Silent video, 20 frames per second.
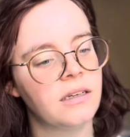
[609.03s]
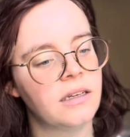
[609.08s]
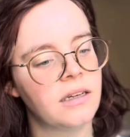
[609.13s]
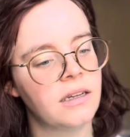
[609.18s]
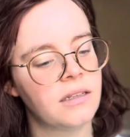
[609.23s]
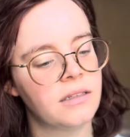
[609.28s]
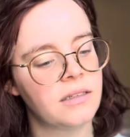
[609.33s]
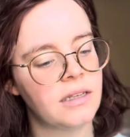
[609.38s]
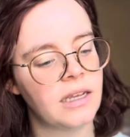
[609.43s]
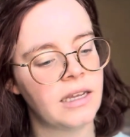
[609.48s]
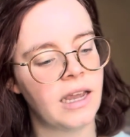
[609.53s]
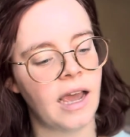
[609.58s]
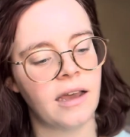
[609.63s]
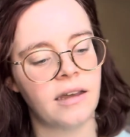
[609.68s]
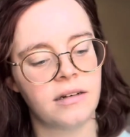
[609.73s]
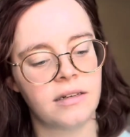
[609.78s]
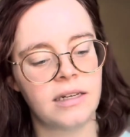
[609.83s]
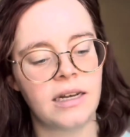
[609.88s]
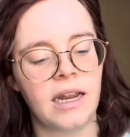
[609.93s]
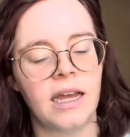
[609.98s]
Did I say, yeah,
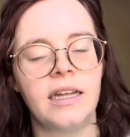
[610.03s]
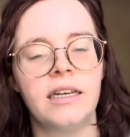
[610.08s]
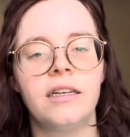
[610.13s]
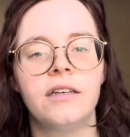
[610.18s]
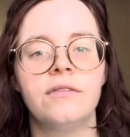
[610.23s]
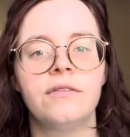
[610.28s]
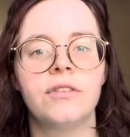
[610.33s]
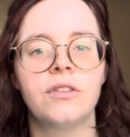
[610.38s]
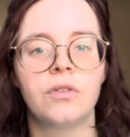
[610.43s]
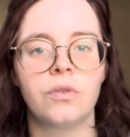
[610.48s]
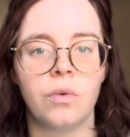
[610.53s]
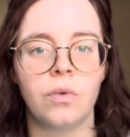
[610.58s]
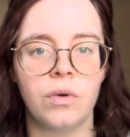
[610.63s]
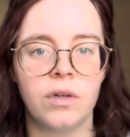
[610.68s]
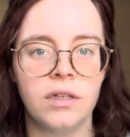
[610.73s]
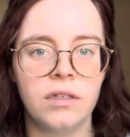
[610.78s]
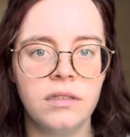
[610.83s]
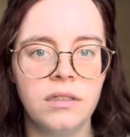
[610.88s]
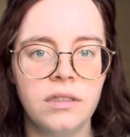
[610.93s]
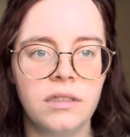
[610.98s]
Nine of
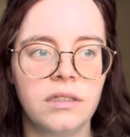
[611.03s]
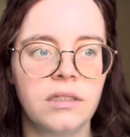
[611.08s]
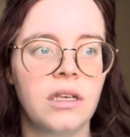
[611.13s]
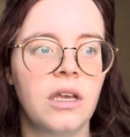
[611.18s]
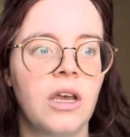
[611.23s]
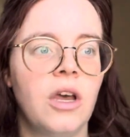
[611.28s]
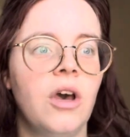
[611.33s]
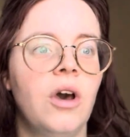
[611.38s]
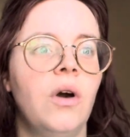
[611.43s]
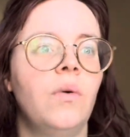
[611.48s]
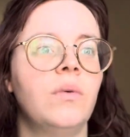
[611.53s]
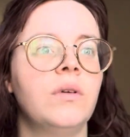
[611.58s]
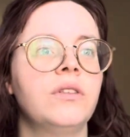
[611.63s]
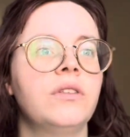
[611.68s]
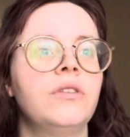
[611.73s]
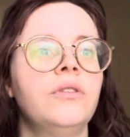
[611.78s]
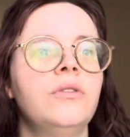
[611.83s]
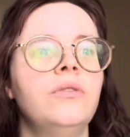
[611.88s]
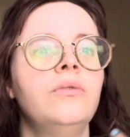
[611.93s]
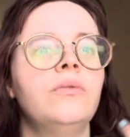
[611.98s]
Swords.
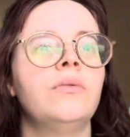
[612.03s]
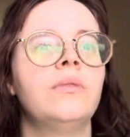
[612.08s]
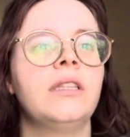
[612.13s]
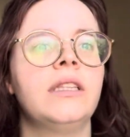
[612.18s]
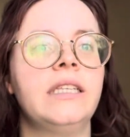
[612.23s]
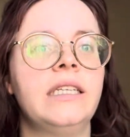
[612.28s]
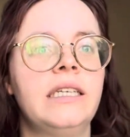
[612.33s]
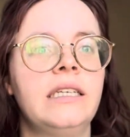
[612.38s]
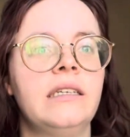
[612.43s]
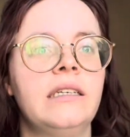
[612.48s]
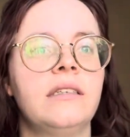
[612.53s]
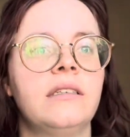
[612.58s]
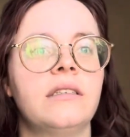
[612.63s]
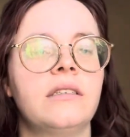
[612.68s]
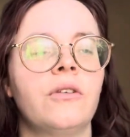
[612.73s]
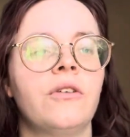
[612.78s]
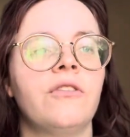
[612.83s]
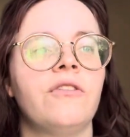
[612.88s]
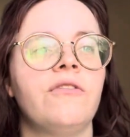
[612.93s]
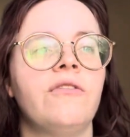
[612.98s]
Once you release
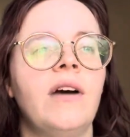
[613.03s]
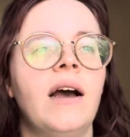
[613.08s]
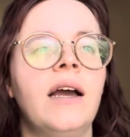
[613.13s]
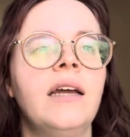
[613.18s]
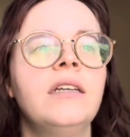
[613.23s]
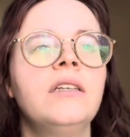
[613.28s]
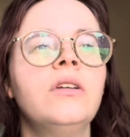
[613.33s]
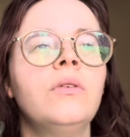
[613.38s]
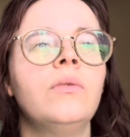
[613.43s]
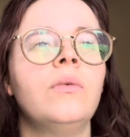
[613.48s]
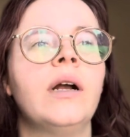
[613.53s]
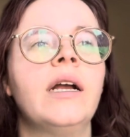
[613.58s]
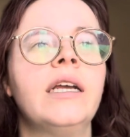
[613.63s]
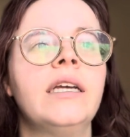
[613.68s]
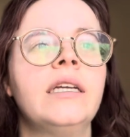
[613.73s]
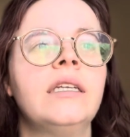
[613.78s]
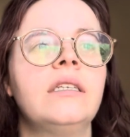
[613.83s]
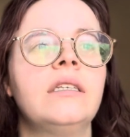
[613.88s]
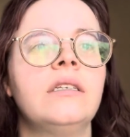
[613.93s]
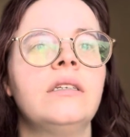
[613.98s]
or find a
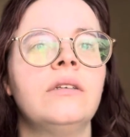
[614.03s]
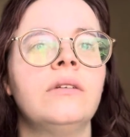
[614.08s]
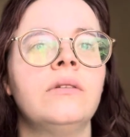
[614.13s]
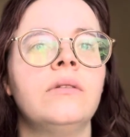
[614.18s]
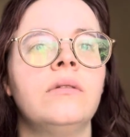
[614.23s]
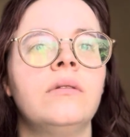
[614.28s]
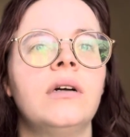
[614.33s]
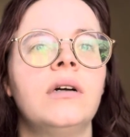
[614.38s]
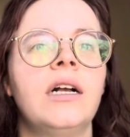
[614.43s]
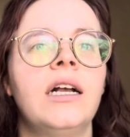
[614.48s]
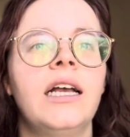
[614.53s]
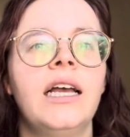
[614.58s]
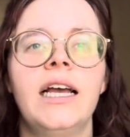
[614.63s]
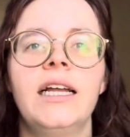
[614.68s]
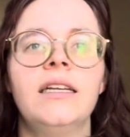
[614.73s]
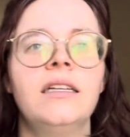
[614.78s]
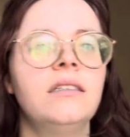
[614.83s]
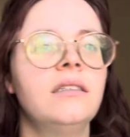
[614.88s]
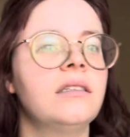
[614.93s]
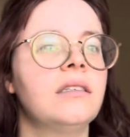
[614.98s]
way to,
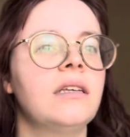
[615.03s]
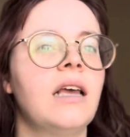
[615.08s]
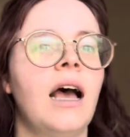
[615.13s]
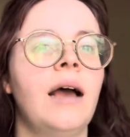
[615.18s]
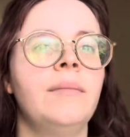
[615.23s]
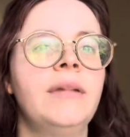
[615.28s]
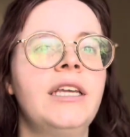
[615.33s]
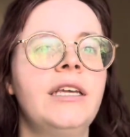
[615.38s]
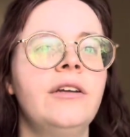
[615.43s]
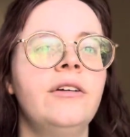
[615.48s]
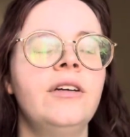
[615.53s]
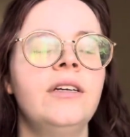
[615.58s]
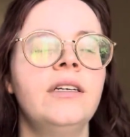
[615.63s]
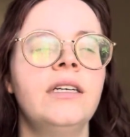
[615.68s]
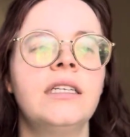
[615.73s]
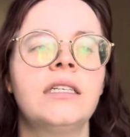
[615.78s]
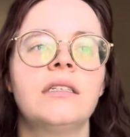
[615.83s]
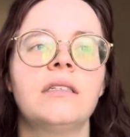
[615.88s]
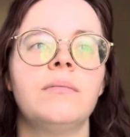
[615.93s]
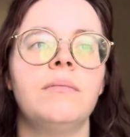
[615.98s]
and it's, I'm hearing
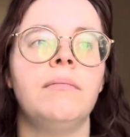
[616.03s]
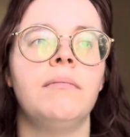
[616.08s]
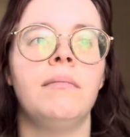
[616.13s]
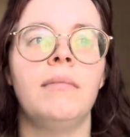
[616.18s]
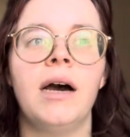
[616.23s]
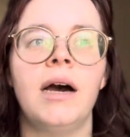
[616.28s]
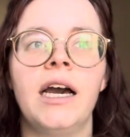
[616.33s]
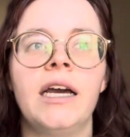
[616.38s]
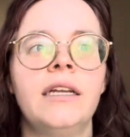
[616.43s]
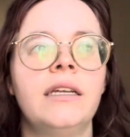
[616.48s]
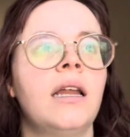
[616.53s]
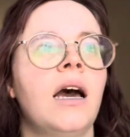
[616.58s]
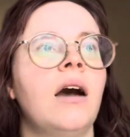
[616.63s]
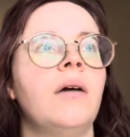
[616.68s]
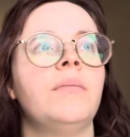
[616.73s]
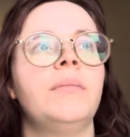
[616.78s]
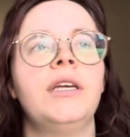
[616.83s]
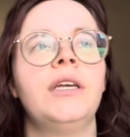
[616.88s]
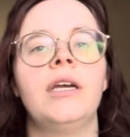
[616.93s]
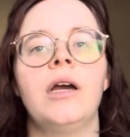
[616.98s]
it might
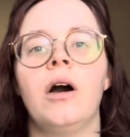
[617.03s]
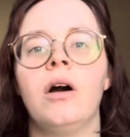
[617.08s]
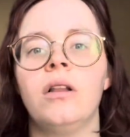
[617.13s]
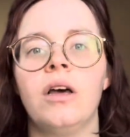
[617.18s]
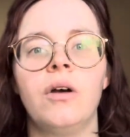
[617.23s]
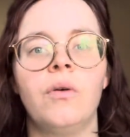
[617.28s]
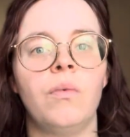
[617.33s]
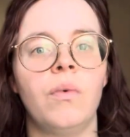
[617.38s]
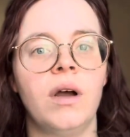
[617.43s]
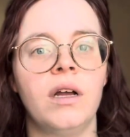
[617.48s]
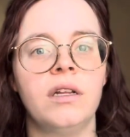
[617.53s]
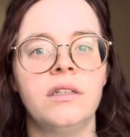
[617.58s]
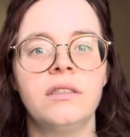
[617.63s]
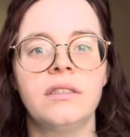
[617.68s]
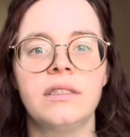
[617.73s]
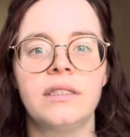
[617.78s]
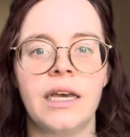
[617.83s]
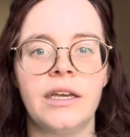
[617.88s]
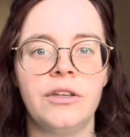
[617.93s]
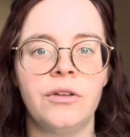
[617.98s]
not be all at
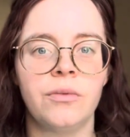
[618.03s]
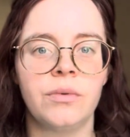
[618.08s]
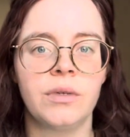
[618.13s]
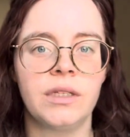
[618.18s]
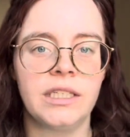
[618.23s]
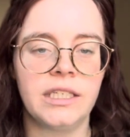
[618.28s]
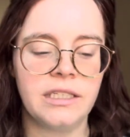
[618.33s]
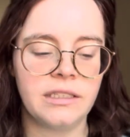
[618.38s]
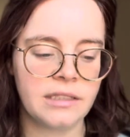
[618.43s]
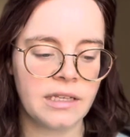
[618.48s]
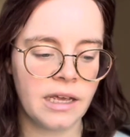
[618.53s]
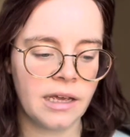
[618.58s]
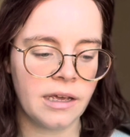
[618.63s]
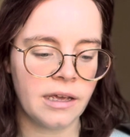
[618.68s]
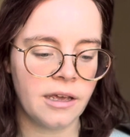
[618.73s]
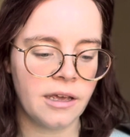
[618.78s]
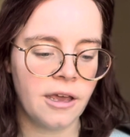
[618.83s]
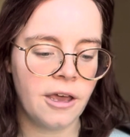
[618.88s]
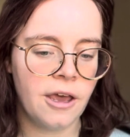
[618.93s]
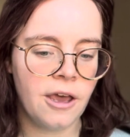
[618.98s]
once that you release
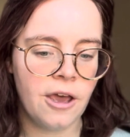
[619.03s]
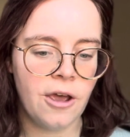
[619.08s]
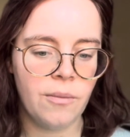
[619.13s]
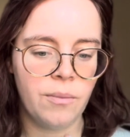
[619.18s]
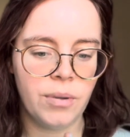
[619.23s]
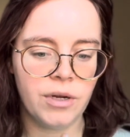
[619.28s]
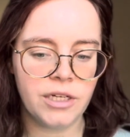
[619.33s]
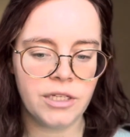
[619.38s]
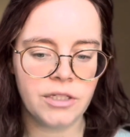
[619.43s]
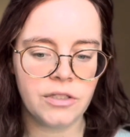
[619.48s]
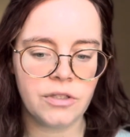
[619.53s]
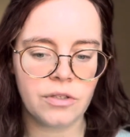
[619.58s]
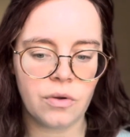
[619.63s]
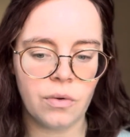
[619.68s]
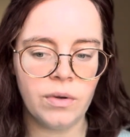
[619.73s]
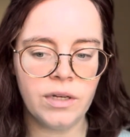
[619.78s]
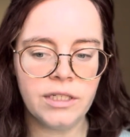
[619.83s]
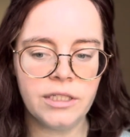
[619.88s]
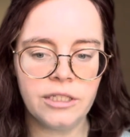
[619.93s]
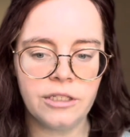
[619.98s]
it, but it's
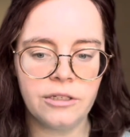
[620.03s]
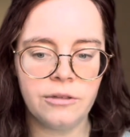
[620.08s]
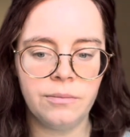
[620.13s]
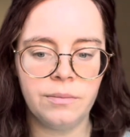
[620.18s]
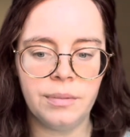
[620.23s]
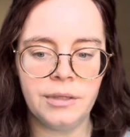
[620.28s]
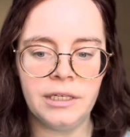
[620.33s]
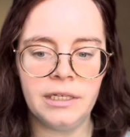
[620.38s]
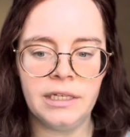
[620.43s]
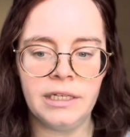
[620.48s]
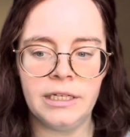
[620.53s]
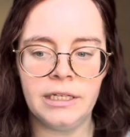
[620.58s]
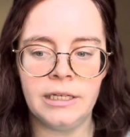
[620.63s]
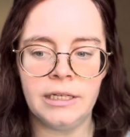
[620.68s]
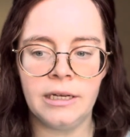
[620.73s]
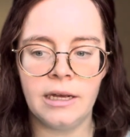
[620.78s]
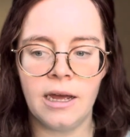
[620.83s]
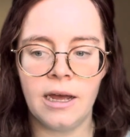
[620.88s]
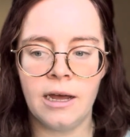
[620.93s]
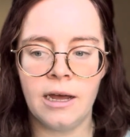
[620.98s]
going to be